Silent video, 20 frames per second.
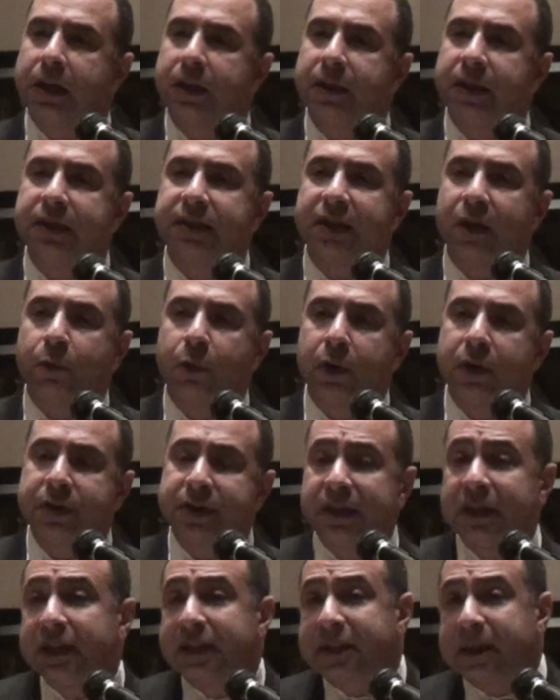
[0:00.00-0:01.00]
They
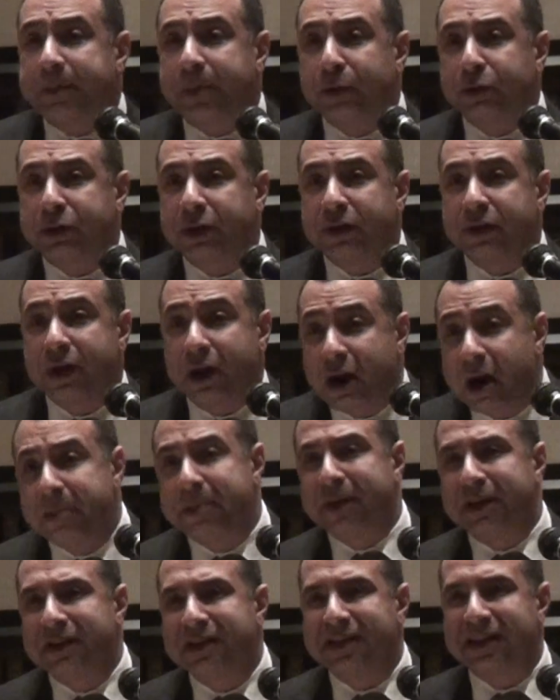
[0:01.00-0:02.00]
supported the
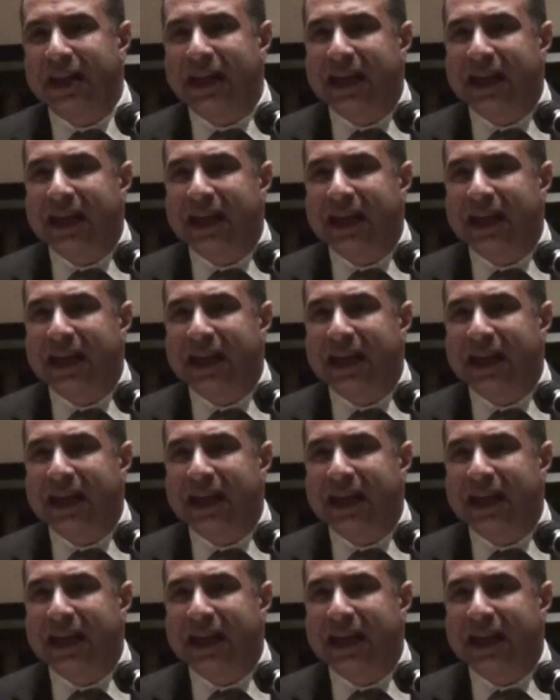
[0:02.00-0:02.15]
rebels